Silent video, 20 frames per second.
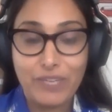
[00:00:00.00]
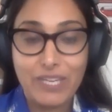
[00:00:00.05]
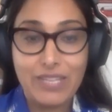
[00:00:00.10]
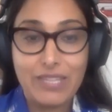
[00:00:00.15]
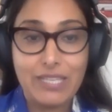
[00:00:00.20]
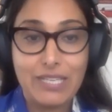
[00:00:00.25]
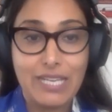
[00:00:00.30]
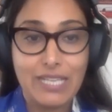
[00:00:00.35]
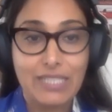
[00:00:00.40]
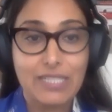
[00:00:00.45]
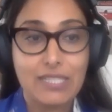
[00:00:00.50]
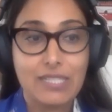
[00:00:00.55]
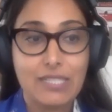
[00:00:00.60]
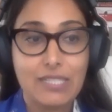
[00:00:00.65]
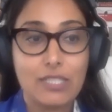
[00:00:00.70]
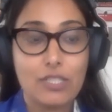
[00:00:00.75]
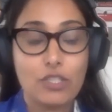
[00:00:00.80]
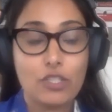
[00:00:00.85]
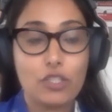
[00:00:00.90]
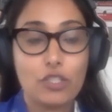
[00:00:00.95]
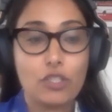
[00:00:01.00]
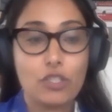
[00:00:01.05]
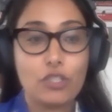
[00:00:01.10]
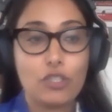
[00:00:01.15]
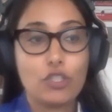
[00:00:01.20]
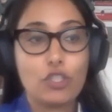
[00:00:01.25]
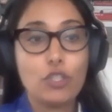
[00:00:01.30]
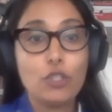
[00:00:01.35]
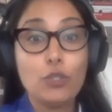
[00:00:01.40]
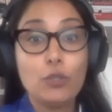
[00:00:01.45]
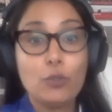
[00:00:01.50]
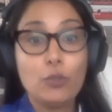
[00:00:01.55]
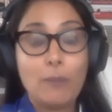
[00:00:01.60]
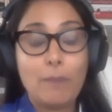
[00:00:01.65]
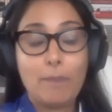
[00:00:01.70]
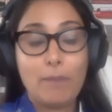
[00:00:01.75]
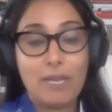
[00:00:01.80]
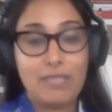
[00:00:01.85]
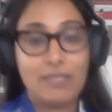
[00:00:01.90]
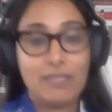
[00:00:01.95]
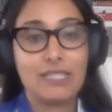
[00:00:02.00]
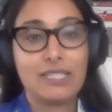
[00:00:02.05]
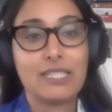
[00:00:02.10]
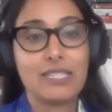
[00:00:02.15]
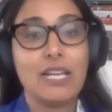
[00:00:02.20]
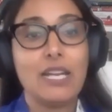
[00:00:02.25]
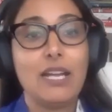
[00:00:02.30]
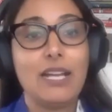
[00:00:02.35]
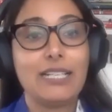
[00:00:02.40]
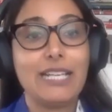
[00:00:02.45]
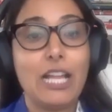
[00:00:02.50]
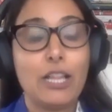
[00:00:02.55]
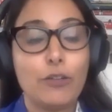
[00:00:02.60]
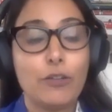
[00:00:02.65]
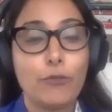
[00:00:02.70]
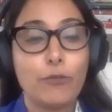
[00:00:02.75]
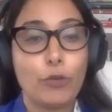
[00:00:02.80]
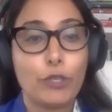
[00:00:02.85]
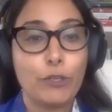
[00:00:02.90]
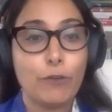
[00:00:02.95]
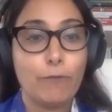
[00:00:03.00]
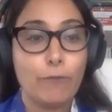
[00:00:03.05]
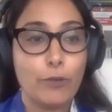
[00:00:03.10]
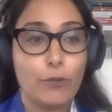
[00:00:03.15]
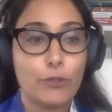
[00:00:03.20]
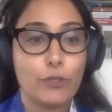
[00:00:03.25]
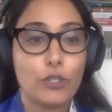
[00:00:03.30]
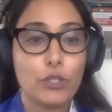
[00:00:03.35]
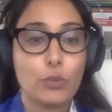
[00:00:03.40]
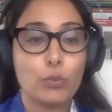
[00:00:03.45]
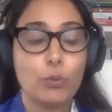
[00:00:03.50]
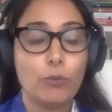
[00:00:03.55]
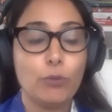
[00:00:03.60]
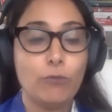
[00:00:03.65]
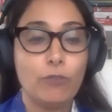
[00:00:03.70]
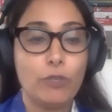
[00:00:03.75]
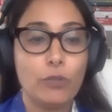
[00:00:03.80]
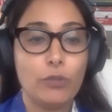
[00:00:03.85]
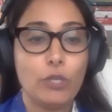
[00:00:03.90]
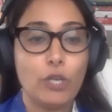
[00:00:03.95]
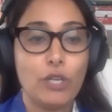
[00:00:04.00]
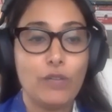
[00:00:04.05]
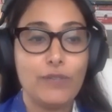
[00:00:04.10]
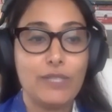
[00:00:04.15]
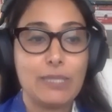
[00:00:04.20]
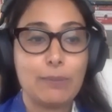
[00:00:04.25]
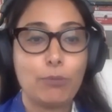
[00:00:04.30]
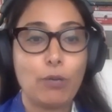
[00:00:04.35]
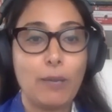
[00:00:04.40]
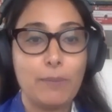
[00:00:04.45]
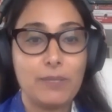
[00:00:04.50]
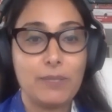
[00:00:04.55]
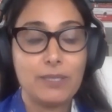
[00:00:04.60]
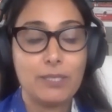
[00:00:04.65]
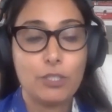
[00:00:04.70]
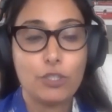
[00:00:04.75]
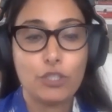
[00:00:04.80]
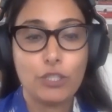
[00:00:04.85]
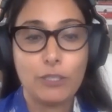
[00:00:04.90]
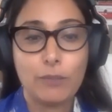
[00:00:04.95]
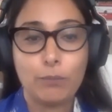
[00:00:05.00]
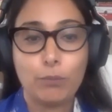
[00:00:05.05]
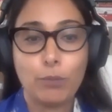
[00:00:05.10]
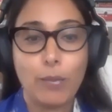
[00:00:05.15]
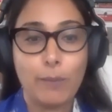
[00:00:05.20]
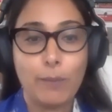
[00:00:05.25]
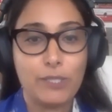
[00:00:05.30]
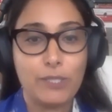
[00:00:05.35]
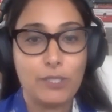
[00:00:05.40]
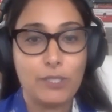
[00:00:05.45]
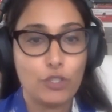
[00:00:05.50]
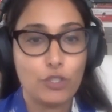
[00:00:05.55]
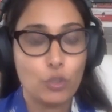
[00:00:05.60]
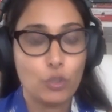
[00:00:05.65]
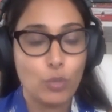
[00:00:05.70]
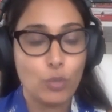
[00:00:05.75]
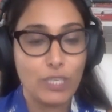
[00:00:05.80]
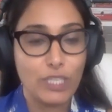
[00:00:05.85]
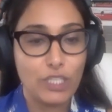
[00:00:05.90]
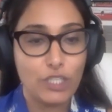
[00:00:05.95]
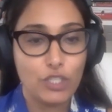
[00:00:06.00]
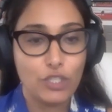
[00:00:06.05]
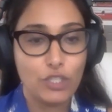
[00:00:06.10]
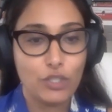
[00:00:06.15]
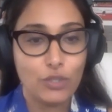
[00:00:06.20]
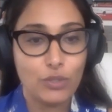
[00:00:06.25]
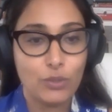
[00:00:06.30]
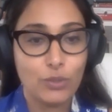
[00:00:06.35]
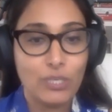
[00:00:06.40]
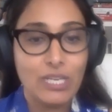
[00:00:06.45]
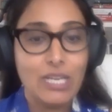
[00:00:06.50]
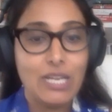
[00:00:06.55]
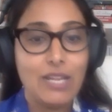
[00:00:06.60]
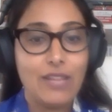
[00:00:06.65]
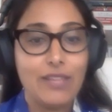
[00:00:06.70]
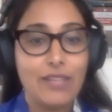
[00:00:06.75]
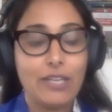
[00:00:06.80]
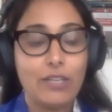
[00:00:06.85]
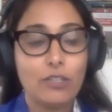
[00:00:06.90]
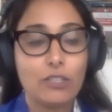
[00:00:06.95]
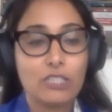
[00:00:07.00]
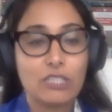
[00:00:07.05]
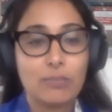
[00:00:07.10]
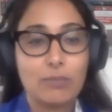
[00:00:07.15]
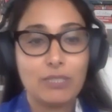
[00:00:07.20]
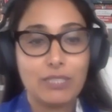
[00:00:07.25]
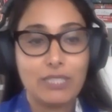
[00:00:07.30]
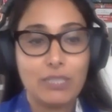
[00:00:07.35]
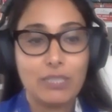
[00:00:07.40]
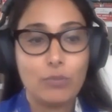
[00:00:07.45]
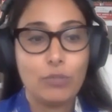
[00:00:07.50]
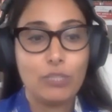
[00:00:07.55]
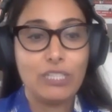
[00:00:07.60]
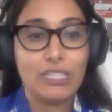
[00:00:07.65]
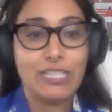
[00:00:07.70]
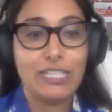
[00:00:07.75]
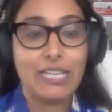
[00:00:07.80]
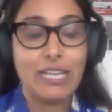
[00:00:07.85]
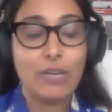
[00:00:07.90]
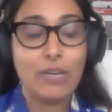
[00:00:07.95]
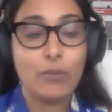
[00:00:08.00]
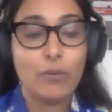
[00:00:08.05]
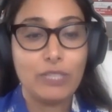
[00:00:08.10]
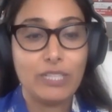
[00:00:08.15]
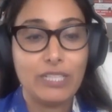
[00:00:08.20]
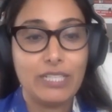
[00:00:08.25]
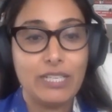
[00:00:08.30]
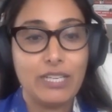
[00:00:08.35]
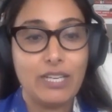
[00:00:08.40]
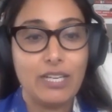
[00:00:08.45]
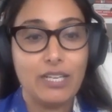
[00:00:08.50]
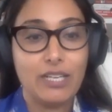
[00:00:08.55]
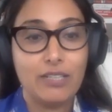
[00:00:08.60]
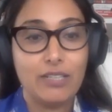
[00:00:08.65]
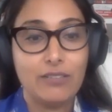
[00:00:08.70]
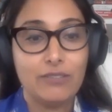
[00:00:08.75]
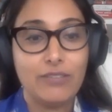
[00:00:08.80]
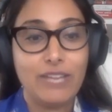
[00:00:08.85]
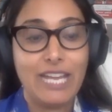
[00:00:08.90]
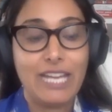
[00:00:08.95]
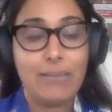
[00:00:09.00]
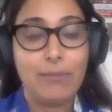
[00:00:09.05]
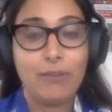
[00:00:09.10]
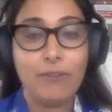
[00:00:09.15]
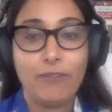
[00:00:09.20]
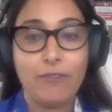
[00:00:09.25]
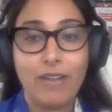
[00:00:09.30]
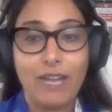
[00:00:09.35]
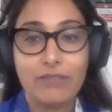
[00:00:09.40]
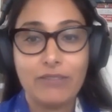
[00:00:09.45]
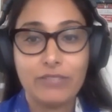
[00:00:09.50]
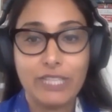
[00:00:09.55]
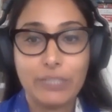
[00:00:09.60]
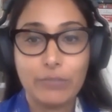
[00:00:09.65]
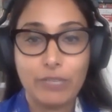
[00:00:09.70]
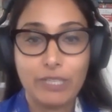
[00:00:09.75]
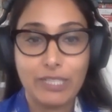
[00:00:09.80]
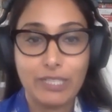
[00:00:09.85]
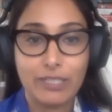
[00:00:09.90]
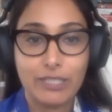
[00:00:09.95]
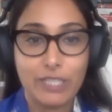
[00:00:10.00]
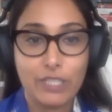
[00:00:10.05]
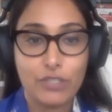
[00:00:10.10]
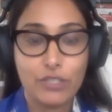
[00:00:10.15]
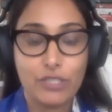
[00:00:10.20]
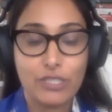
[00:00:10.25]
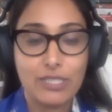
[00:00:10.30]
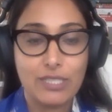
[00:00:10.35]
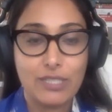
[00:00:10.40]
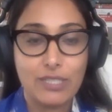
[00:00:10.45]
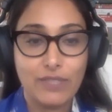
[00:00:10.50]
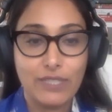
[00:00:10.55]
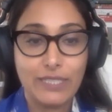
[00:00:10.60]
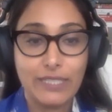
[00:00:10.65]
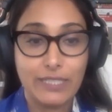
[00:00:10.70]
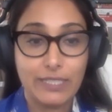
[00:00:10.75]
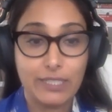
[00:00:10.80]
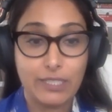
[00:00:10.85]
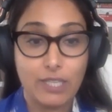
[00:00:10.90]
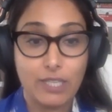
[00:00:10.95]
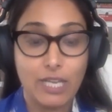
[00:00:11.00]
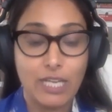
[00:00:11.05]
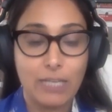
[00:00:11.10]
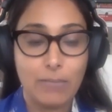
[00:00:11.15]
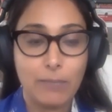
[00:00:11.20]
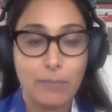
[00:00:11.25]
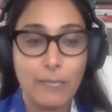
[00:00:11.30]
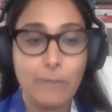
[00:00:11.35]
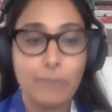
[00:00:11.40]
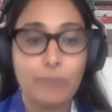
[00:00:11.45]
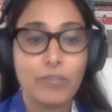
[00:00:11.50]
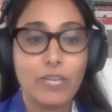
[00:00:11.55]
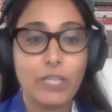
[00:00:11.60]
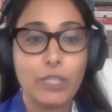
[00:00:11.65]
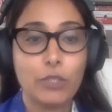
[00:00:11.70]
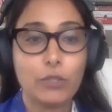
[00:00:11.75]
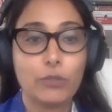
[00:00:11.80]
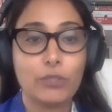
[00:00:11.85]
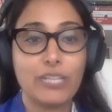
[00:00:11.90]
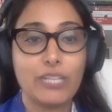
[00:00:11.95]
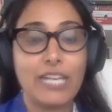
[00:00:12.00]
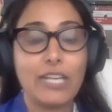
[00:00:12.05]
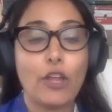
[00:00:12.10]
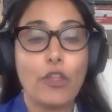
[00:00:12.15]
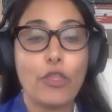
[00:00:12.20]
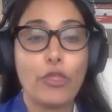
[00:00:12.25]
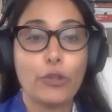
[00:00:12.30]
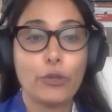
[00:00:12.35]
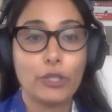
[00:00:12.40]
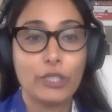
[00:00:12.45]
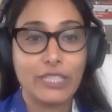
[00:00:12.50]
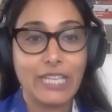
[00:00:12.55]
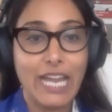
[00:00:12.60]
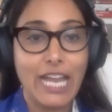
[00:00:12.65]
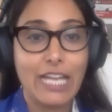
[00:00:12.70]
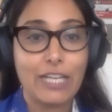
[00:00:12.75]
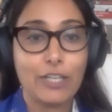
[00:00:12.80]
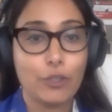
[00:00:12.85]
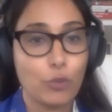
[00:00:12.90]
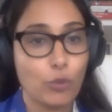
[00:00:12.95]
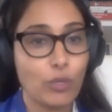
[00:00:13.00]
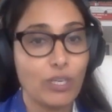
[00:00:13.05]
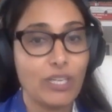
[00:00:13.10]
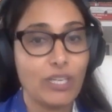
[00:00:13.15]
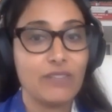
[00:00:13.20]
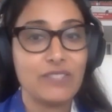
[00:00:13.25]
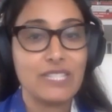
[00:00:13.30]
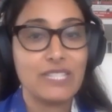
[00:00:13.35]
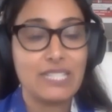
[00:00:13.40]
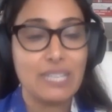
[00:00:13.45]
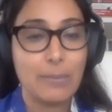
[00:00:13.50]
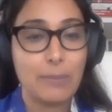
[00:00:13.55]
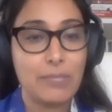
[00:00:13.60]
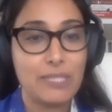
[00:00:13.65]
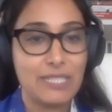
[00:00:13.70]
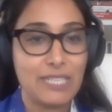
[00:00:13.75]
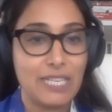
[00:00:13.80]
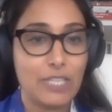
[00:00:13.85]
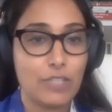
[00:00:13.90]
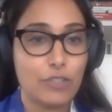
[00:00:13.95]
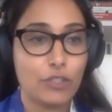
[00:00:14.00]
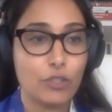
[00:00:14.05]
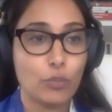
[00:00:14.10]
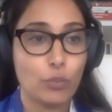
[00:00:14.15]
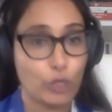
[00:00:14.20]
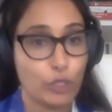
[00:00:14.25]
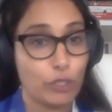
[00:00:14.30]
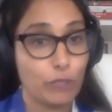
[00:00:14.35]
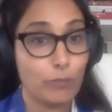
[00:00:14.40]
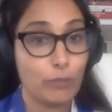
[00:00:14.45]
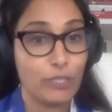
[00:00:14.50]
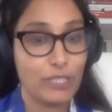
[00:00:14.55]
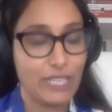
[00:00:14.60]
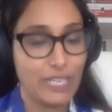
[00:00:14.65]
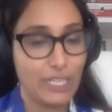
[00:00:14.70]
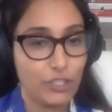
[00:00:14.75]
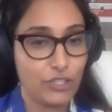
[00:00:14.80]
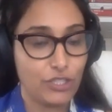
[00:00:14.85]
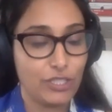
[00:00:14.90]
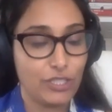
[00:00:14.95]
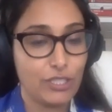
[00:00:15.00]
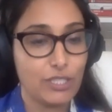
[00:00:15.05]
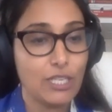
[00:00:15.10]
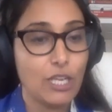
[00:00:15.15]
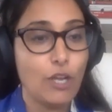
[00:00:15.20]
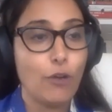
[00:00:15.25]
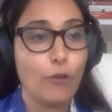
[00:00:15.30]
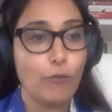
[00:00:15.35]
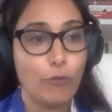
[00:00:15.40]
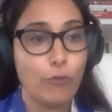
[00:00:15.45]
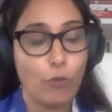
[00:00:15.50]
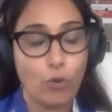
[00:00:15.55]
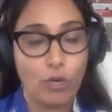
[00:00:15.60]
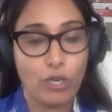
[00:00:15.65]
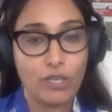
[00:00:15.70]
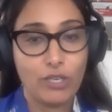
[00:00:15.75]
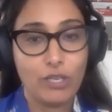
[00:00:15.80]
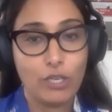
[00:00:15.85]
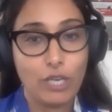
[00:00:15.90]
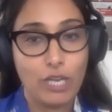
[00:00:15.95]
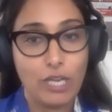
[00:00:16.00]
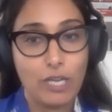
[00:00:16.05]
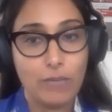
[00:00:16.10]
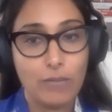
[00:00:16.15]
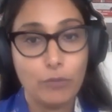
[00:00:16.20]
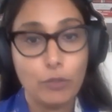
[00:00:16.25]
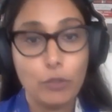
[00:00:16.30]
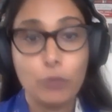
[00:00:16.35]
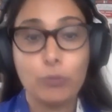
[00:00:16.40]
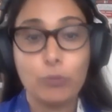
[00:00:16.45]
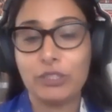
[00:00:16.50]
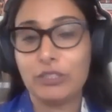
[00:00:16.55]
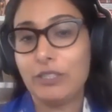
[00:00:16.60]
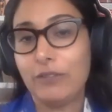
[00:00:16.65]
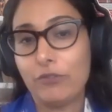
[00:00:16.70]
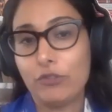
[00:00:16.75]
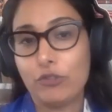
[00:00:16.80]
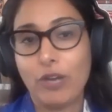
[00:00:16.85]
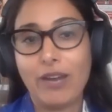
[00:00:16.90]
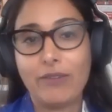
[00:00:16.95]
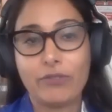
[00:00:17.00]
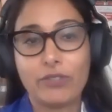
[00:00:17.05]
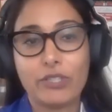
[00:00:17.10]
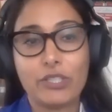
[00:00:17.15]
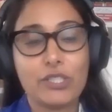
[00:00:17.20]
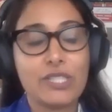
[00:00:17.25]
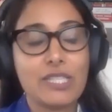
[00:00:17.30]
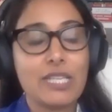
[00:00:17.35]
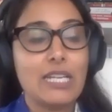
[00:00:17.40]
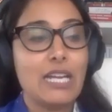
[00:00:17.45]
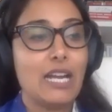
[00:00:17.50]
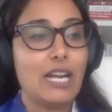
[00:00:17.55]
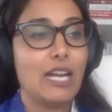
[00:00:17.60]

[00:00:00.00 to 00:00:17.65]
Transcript: In the next 2 months, California voters will vote on this proposition, Proposition 22, that ultimately would get rid of AB5-like regulations in the gig economy and create a third category of substandard worker protections for Uber and Lyft drivers.